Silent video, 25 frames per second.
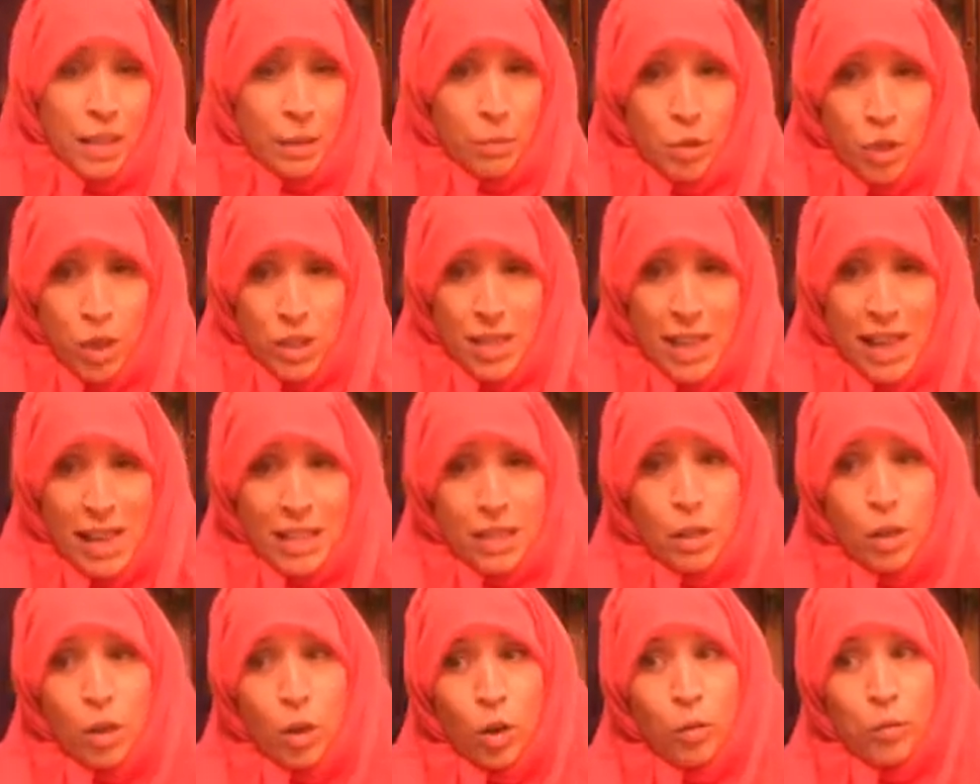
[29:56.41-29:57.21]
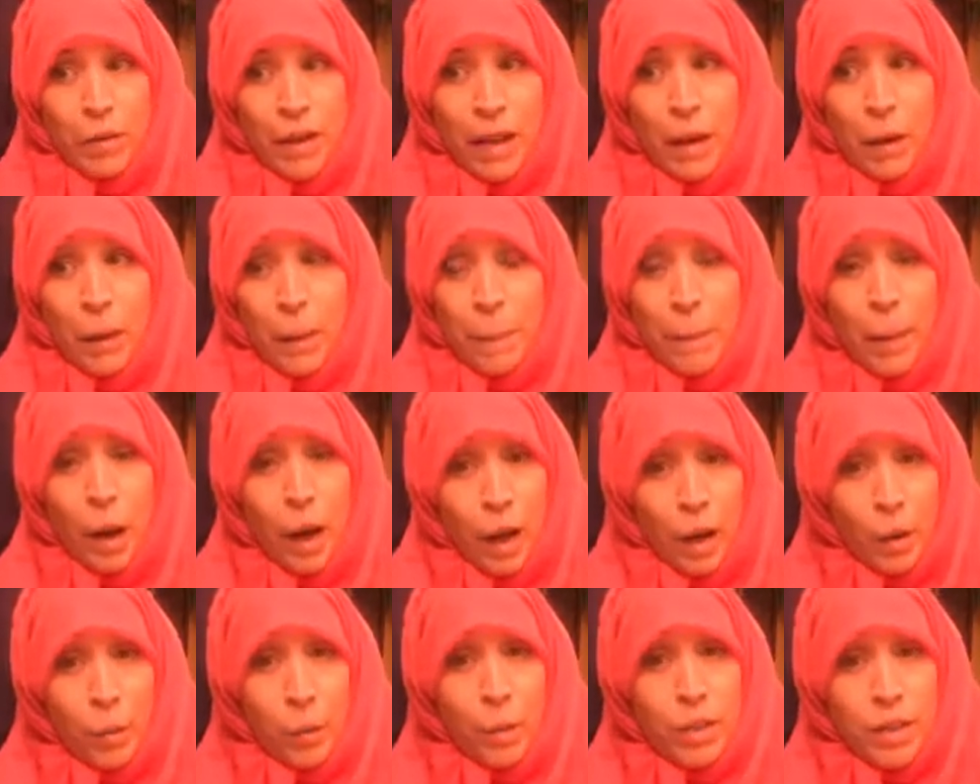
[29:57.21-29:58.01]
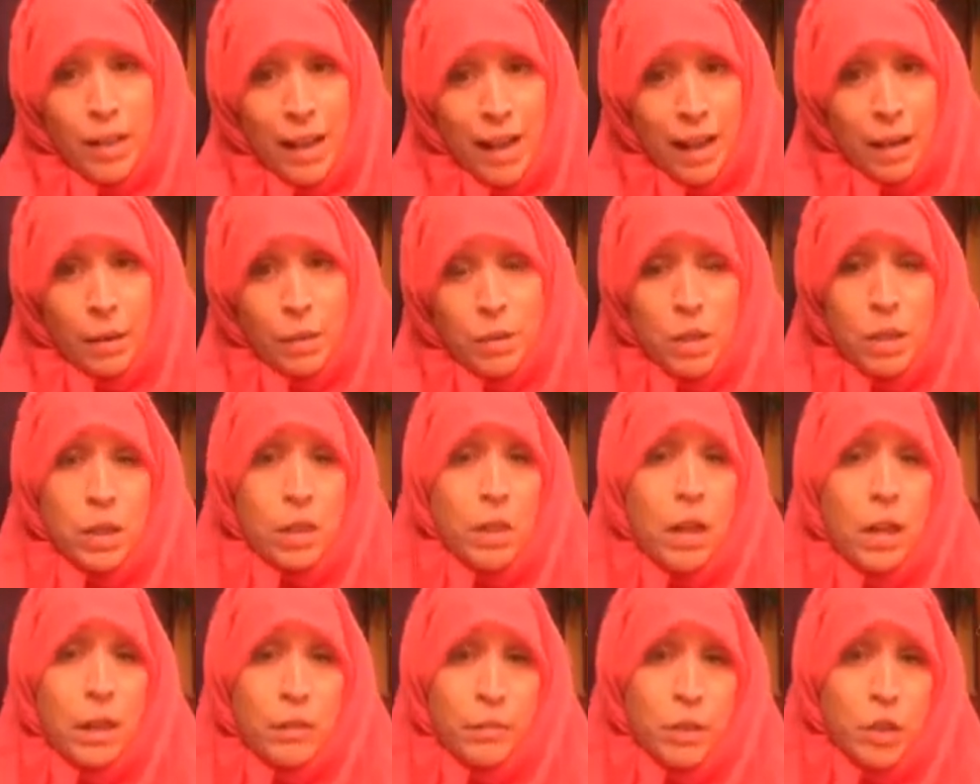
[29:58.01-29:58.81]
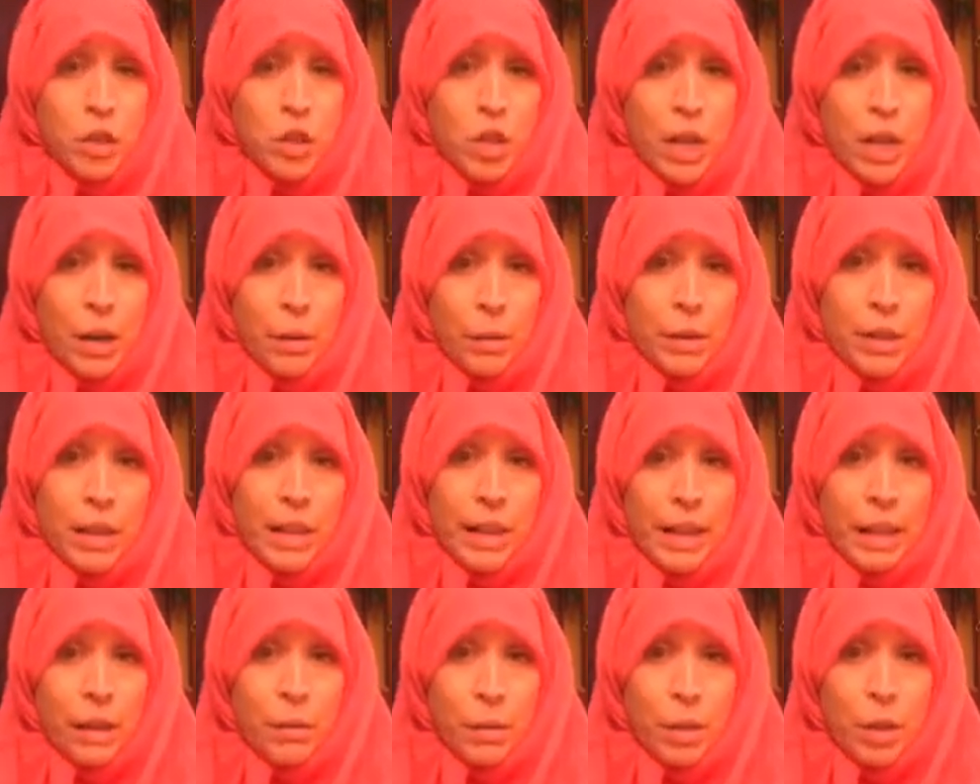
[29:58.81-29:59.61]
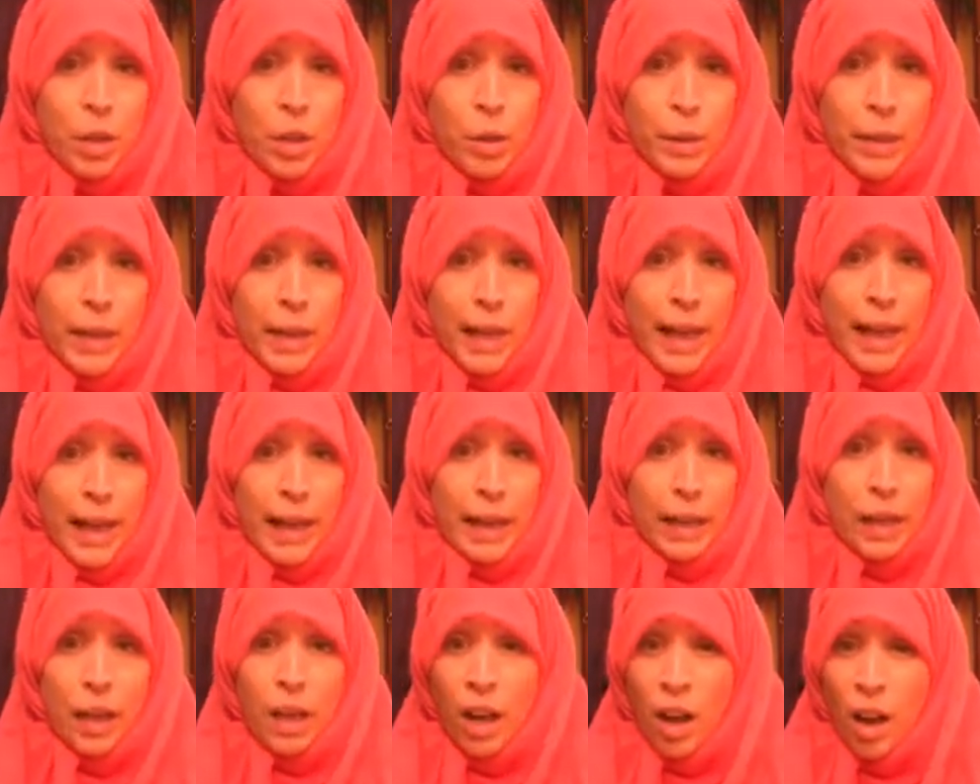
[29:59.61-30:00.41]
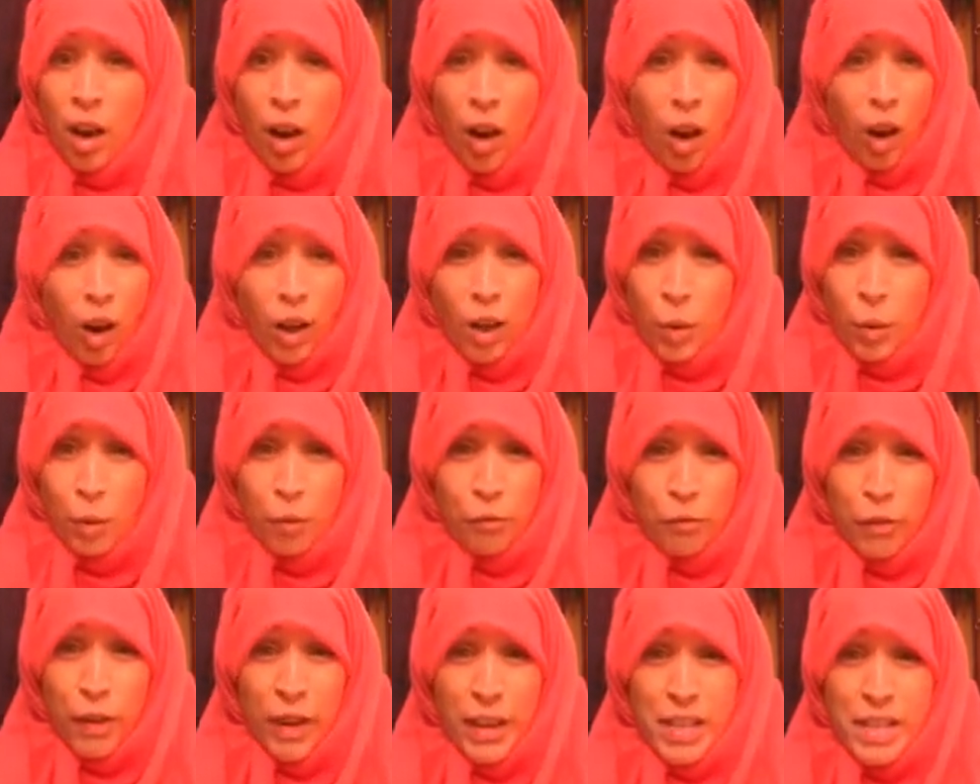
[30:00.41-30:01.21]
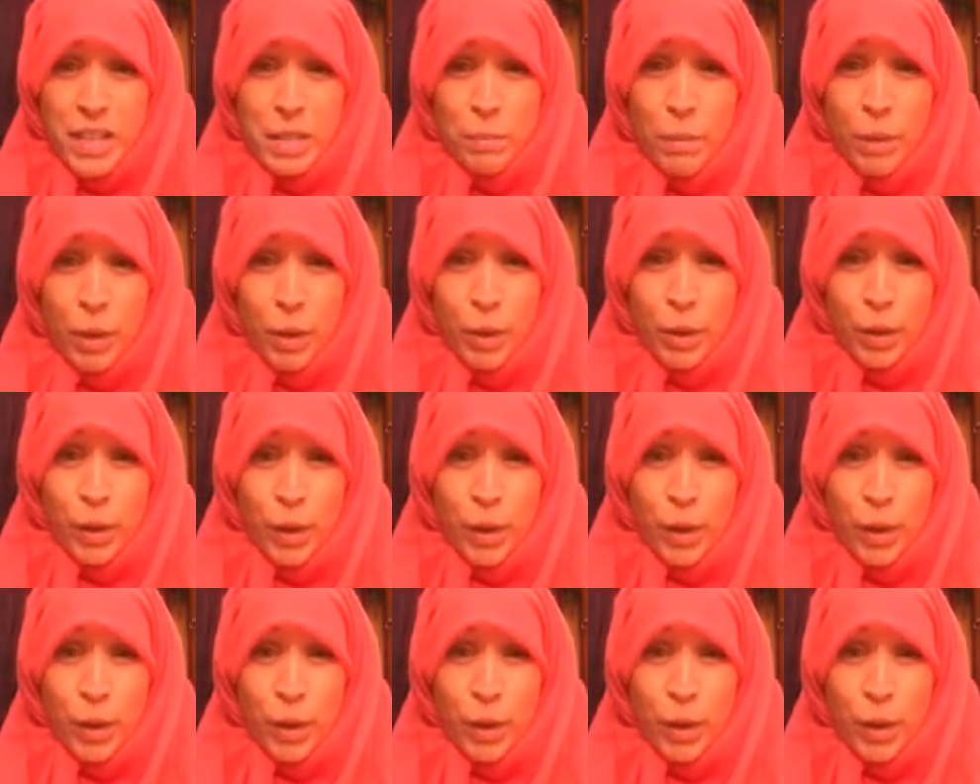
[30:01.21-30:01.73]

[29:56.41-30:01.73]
I'm just heading off out, but I would absolutely love to chat and connect with you again. Are you on Facebook?